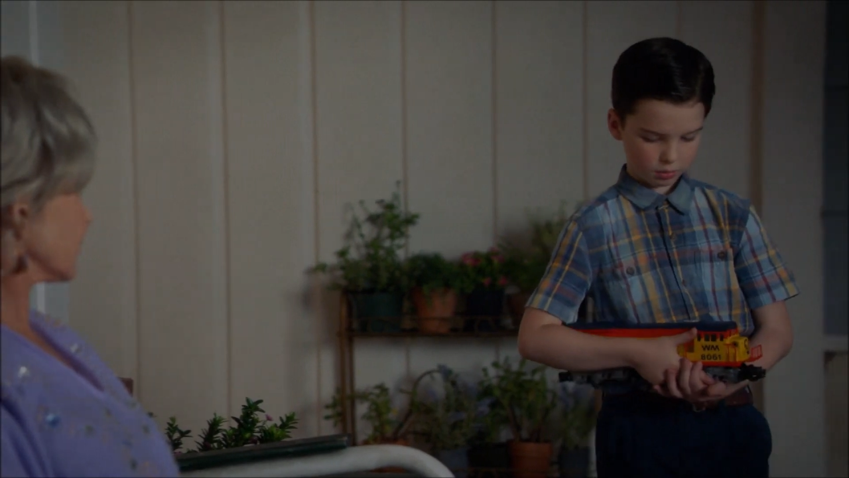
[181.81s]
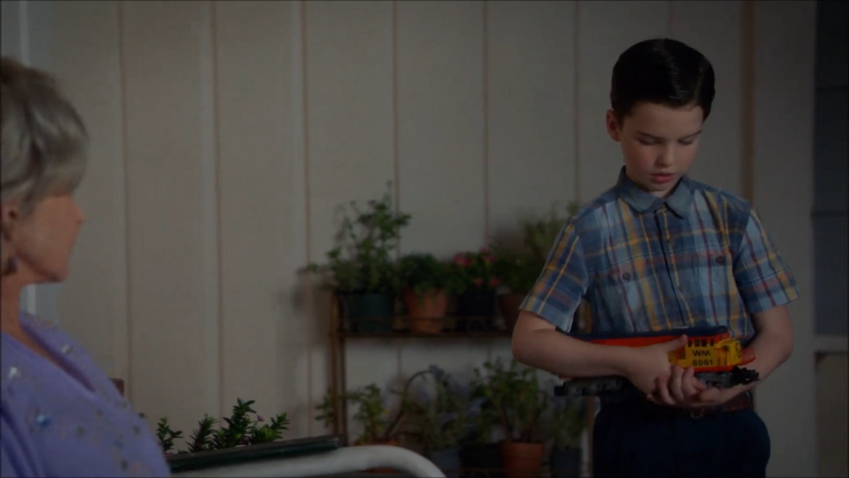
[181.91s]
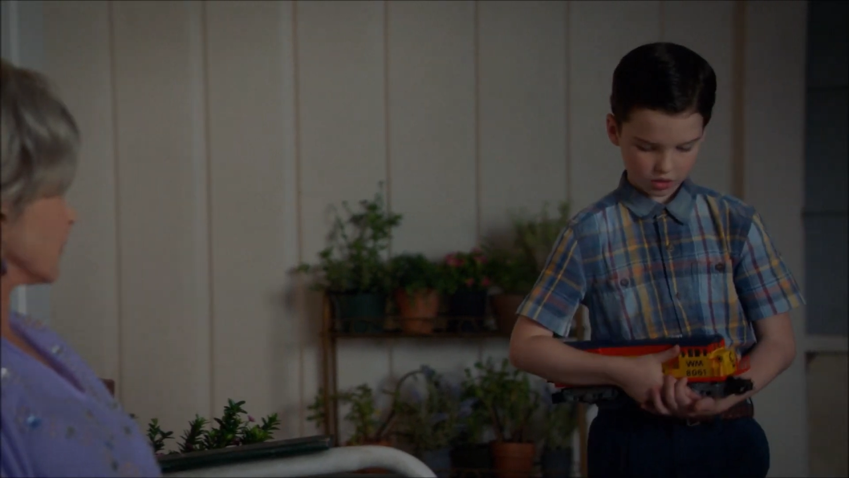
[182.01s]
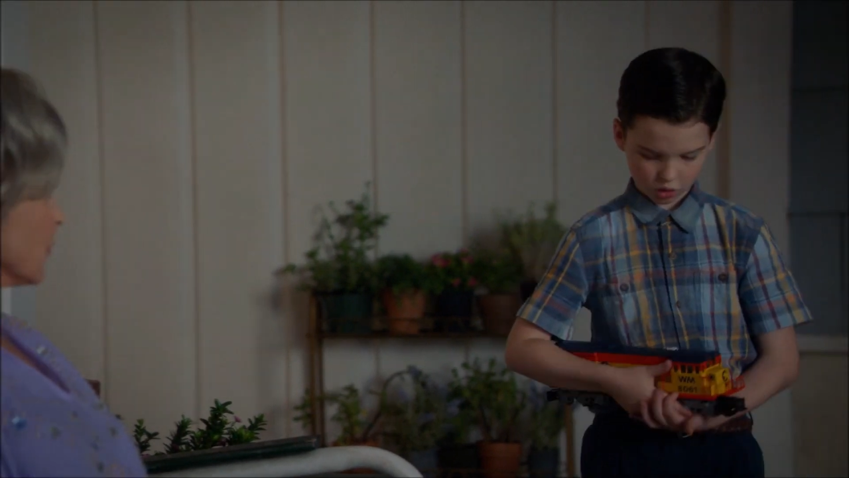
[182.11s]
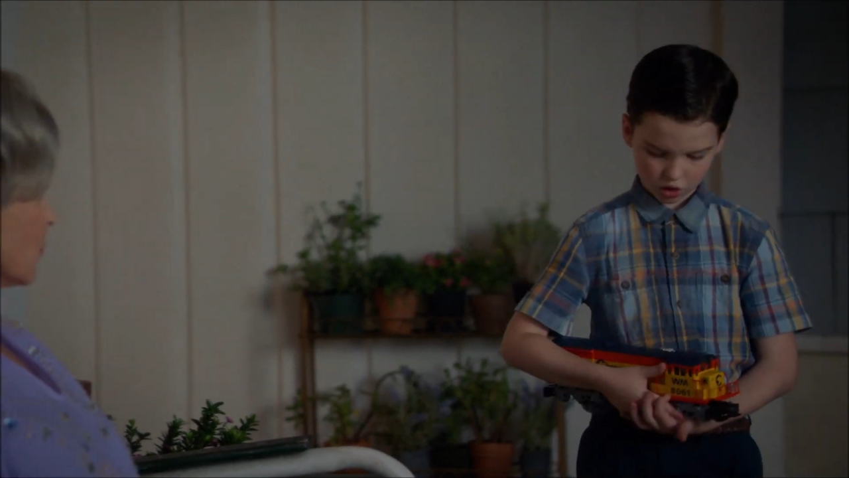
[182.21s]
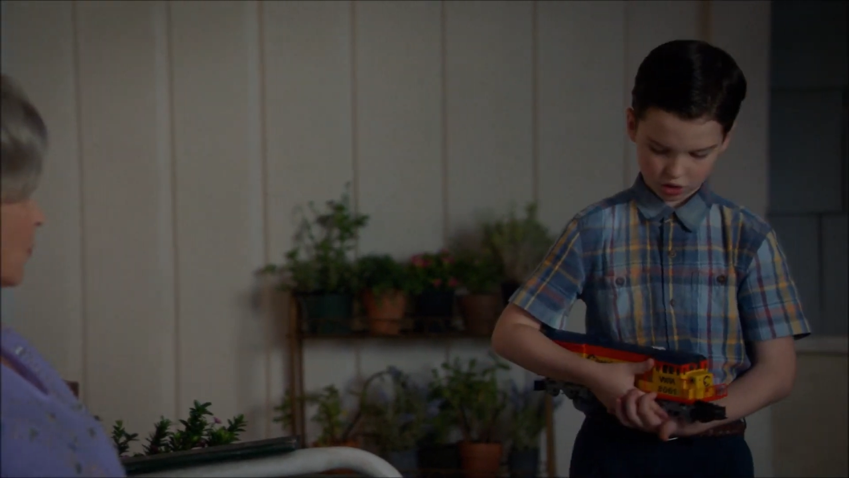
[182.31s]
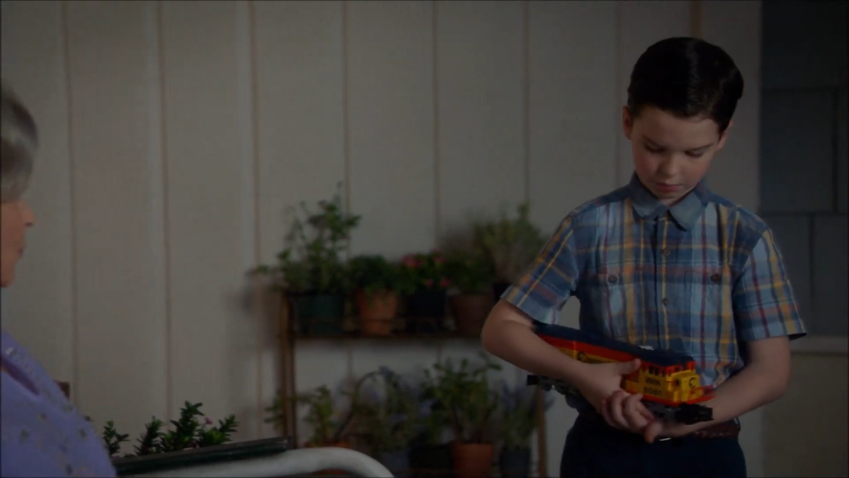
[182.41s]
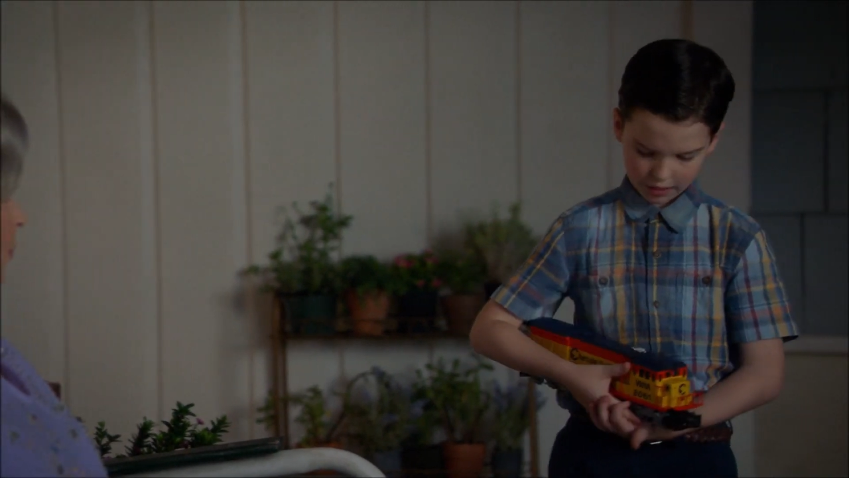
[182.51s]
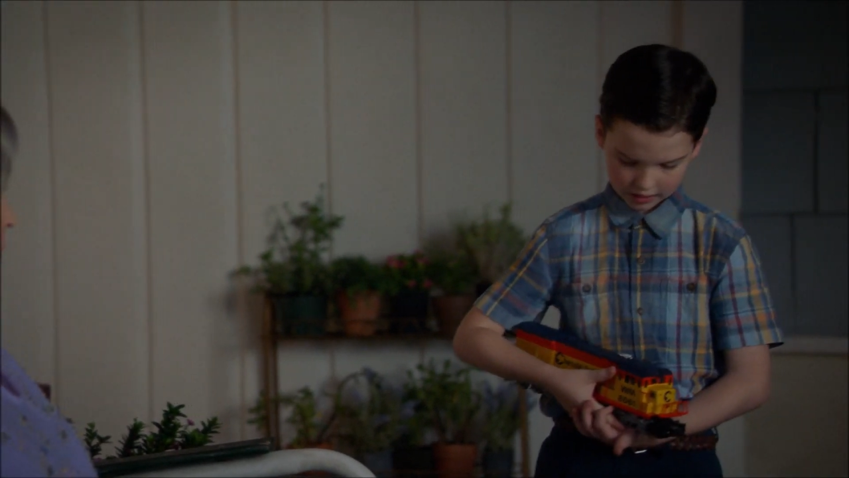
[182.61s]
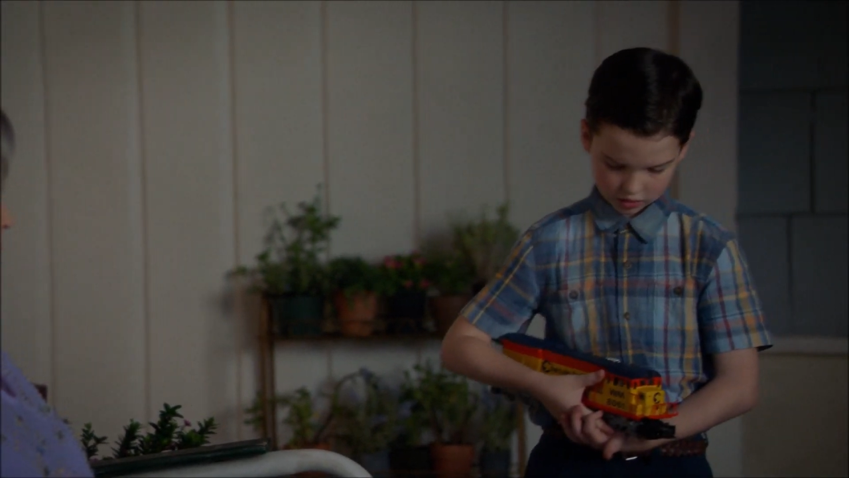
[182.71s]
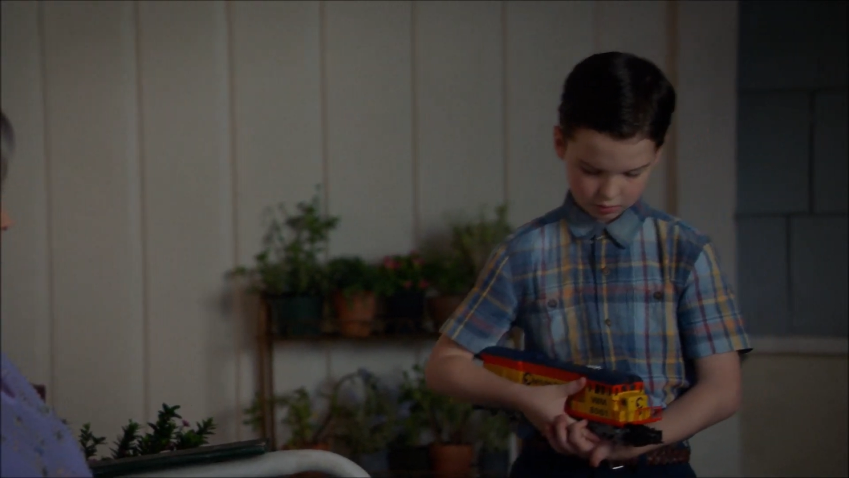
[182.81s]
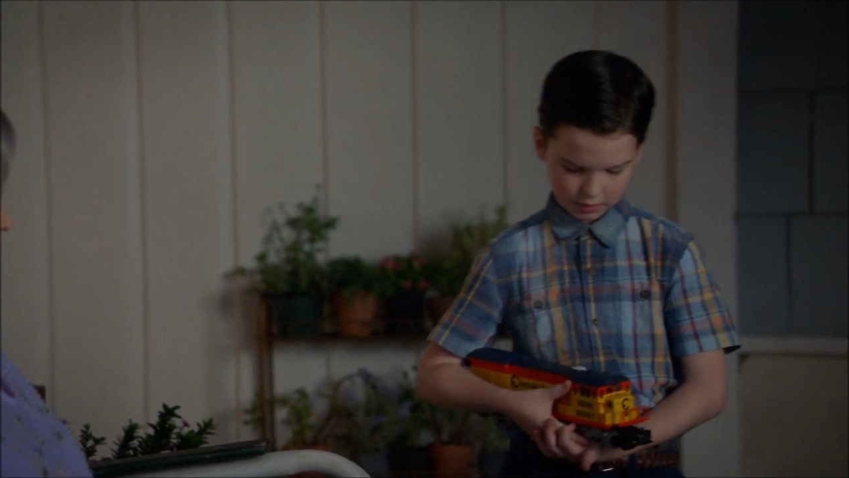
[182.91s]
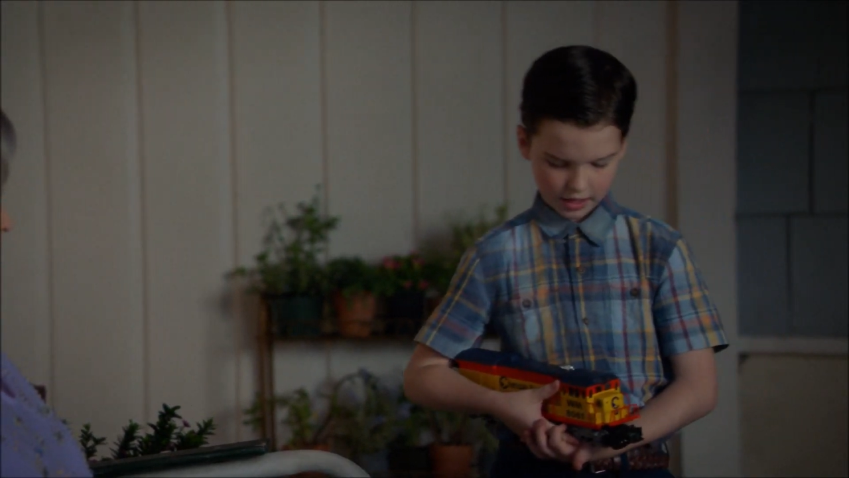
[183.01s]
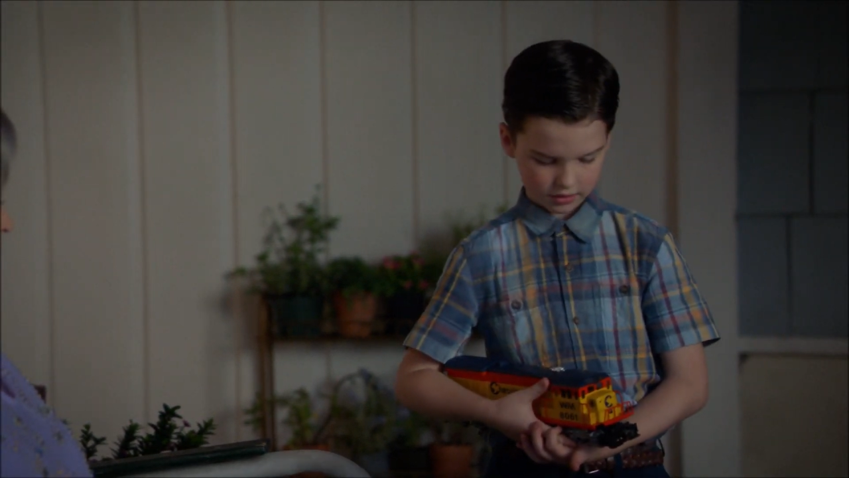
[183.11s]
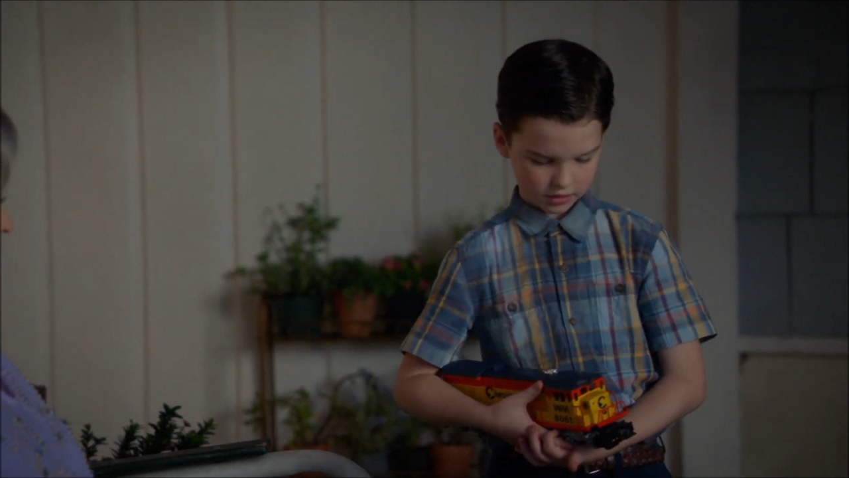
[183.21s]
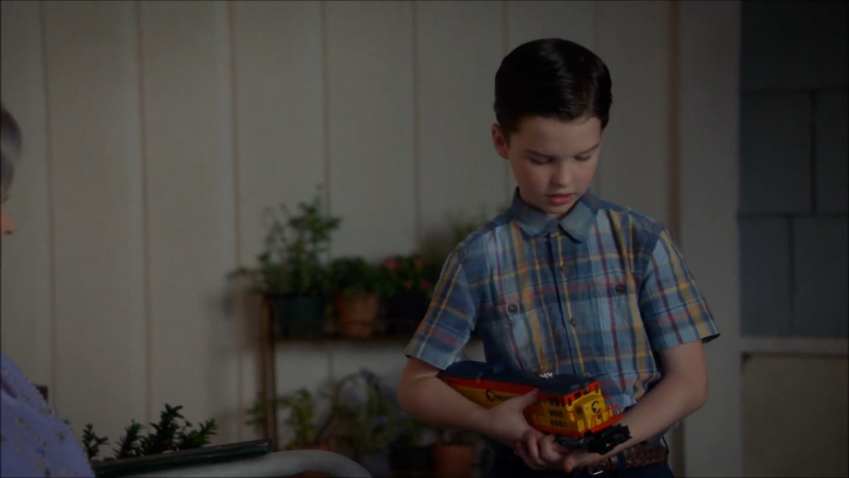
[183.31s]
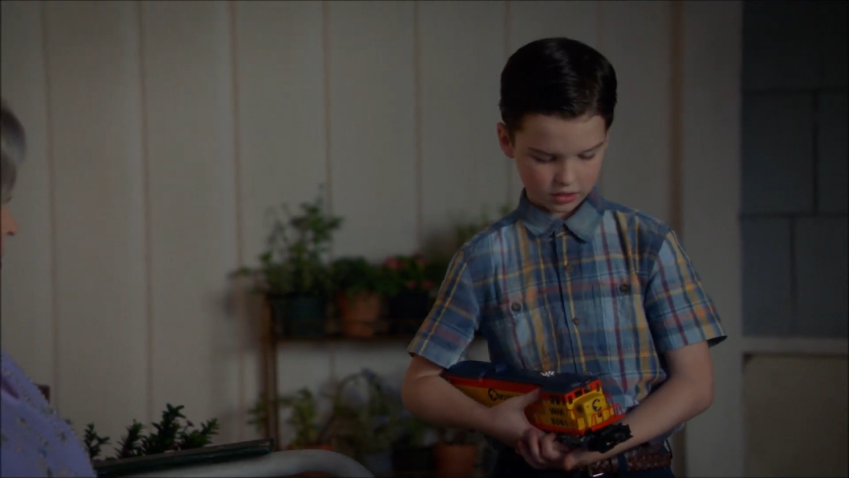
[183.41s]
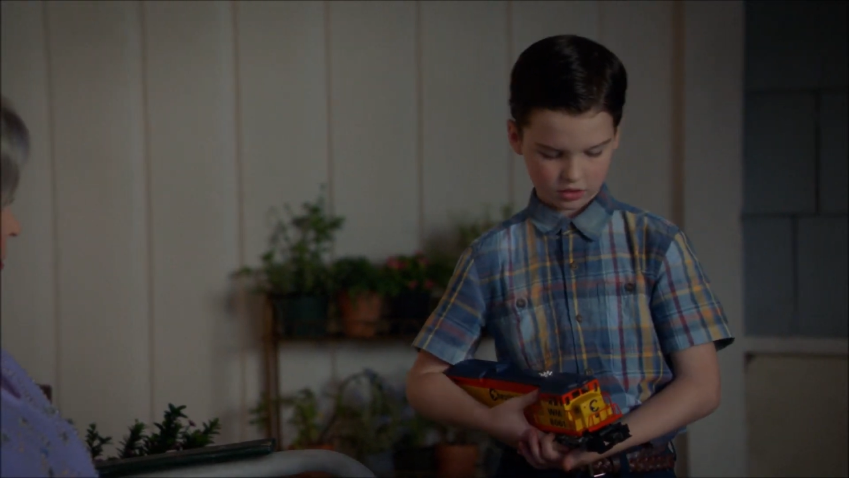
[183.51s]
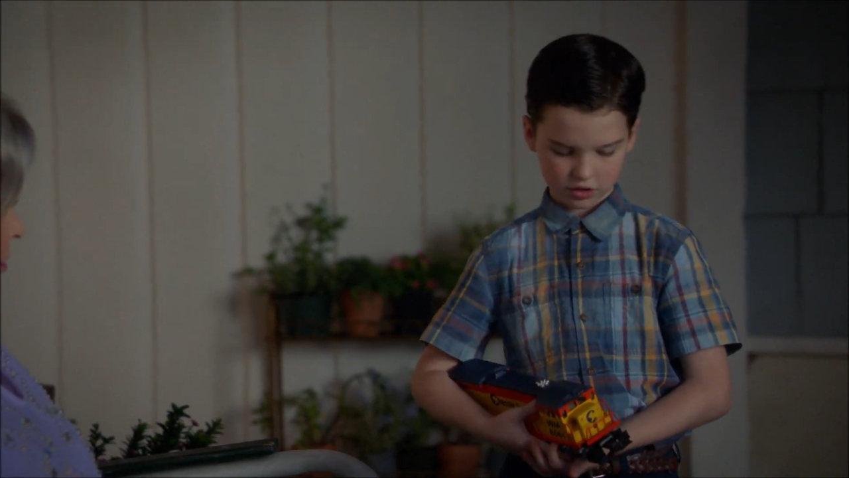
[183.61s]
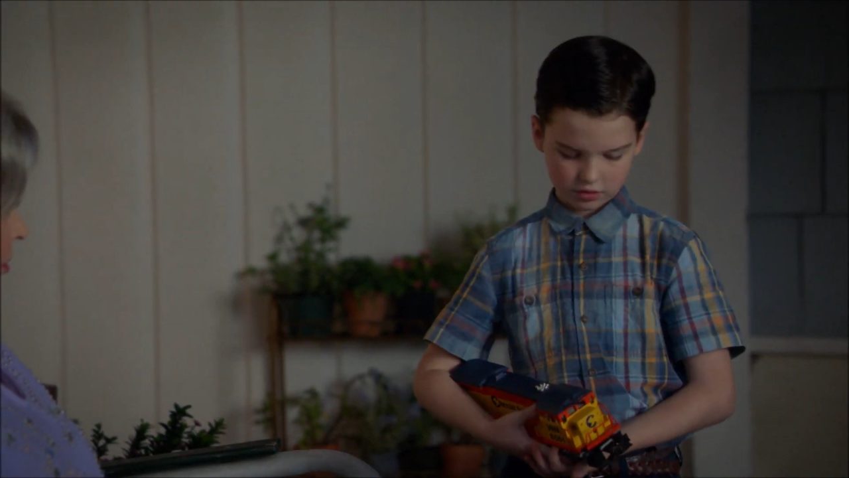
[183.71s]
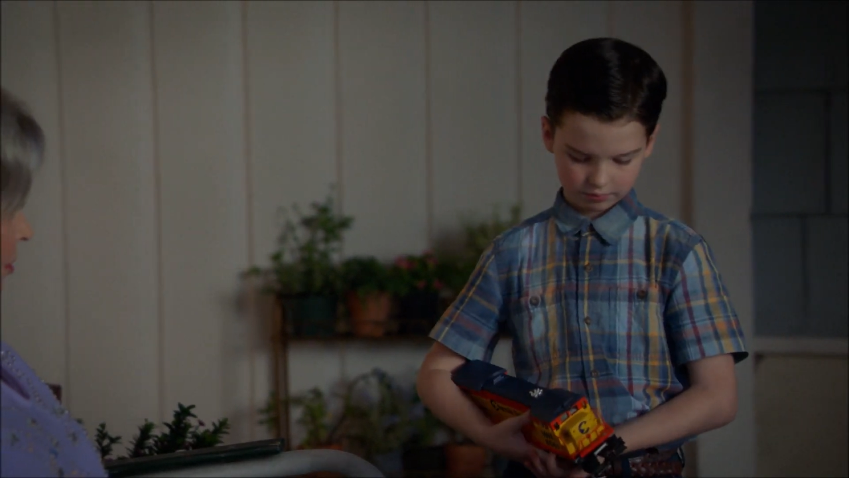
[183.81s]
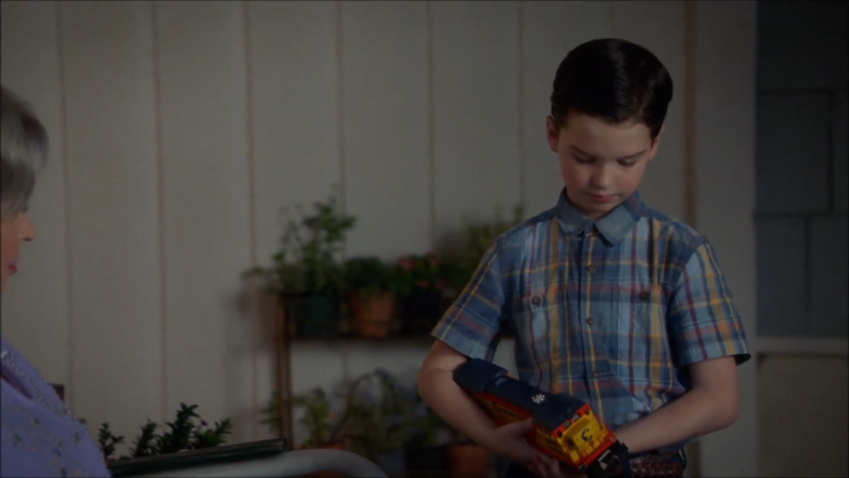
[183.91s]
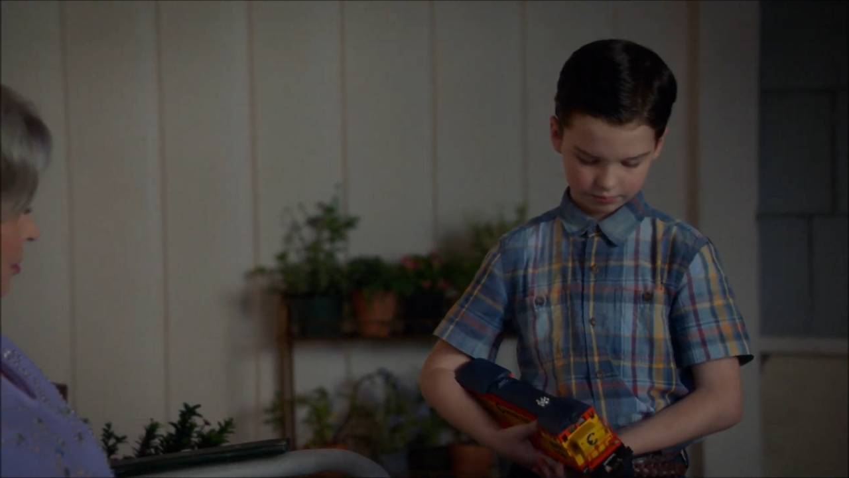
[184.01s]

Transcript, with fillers: helping Georgie pass the math test.